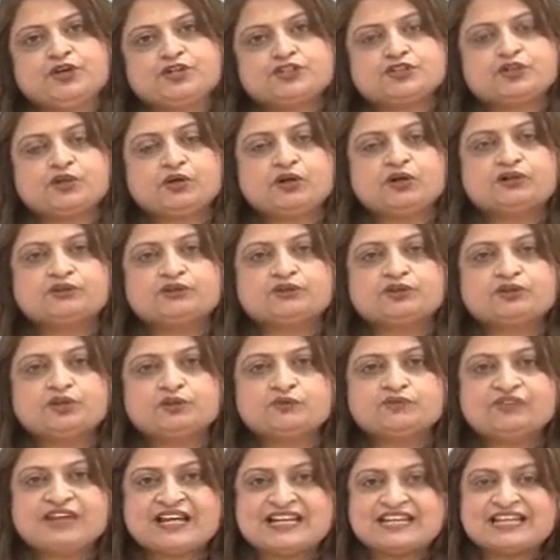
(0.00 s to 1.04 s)
So
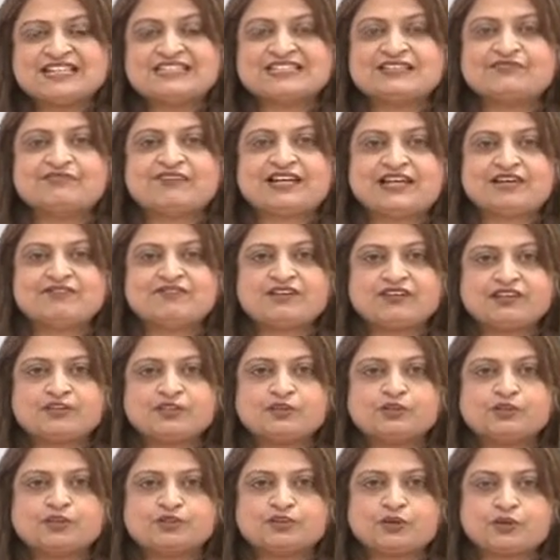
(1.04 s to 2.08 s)

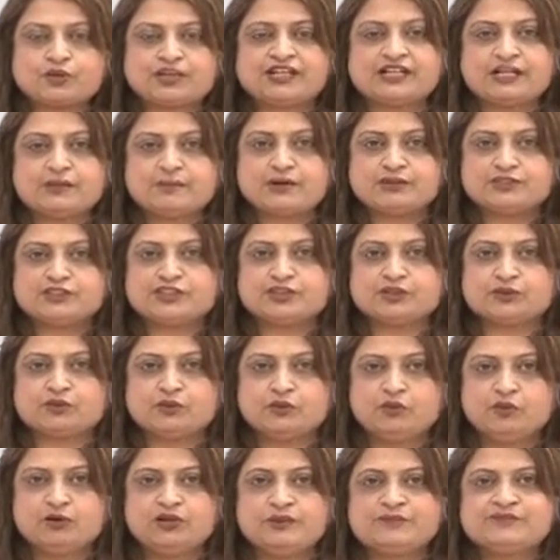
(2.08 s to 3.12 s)
whenever you are talking about your
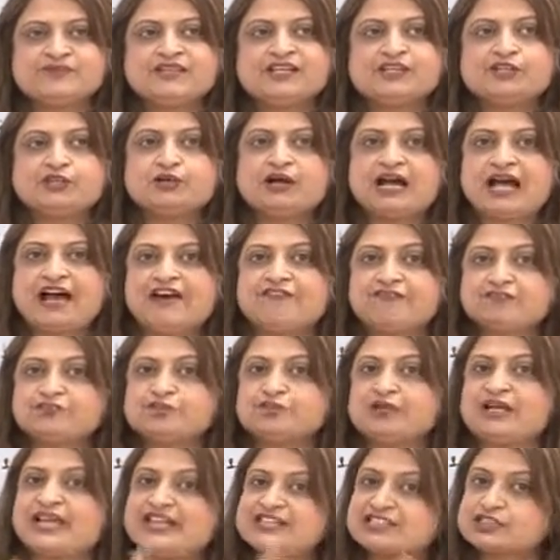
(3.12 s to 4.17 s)
goal, you have
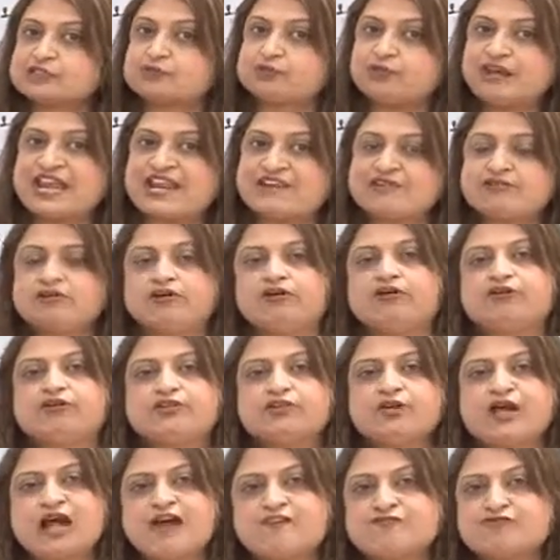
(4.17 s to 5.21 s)
to explain or
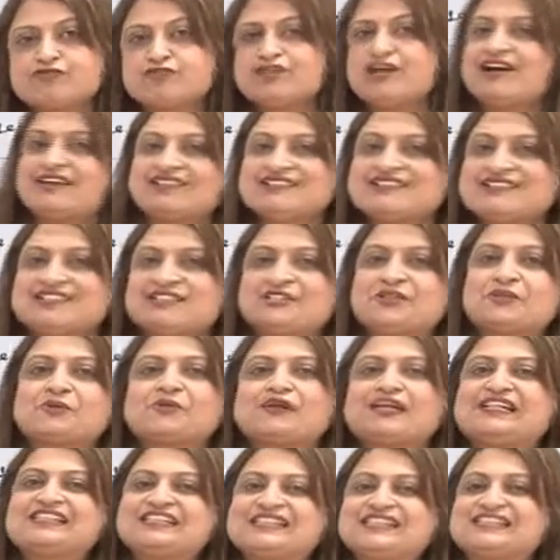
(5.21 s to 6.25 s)
you have to answer the
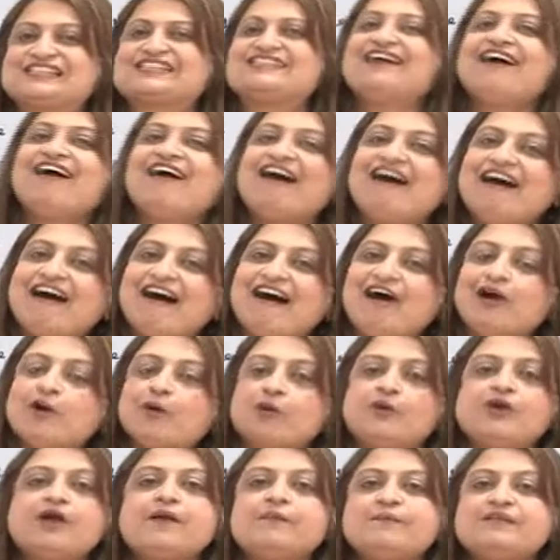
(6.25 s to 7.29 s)
question
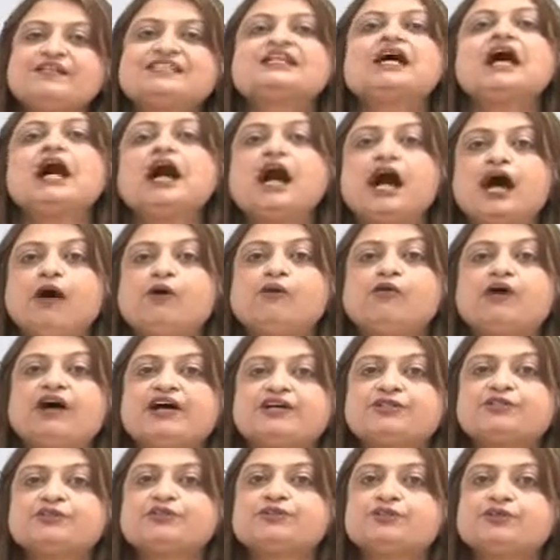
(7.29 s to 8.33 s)
how, means how
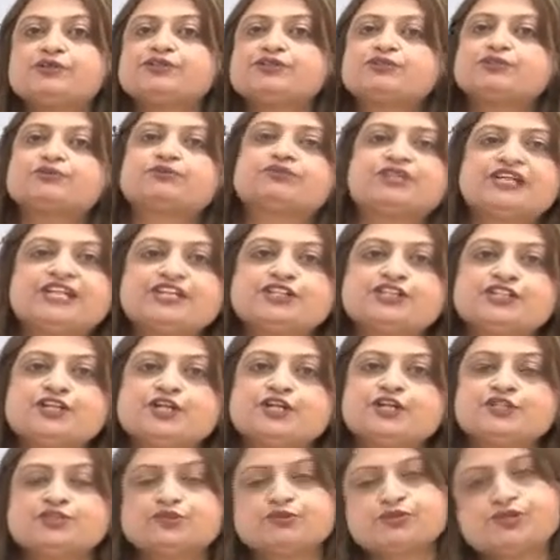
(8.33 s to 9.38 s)
are you going to reach
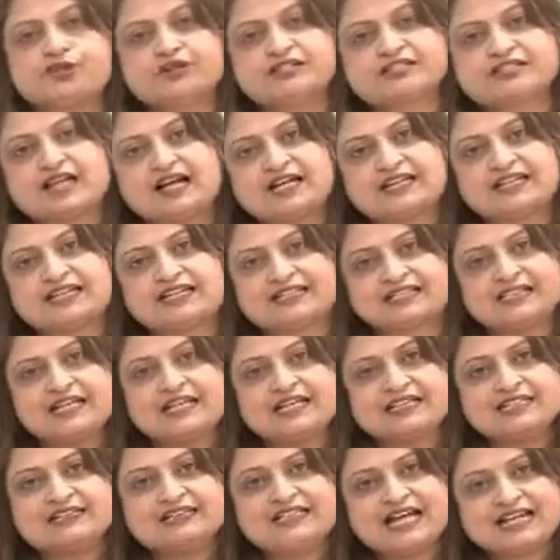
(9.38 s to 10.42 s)
to your target.
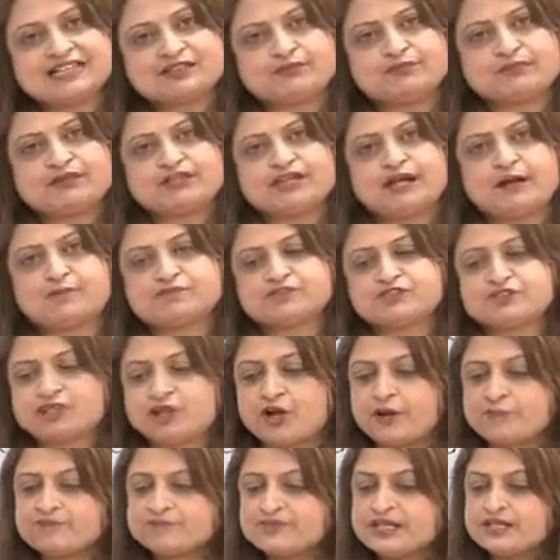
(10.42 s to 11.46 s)
That becomes
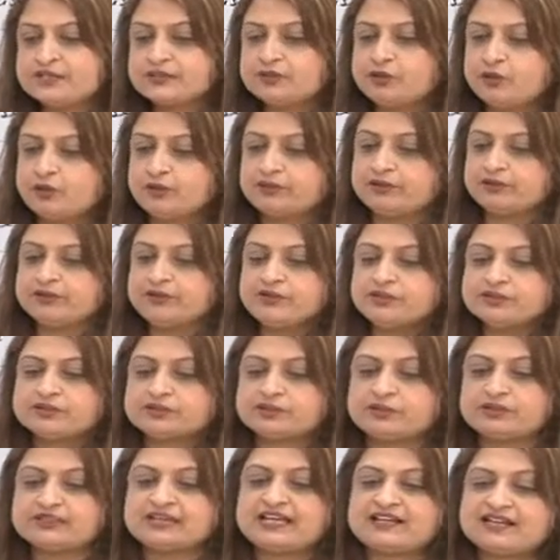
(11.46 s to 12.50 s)
your goal.
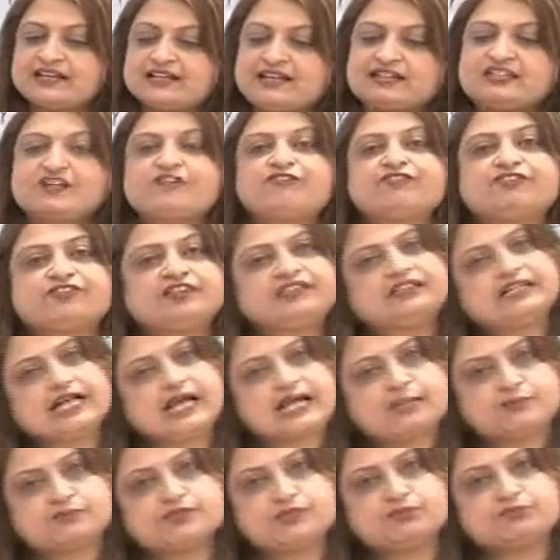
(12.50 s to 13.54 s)
So there are different
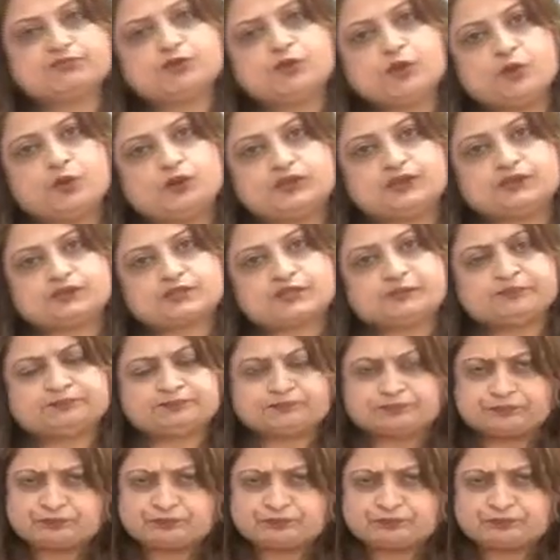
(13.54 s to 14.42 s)
types of goals.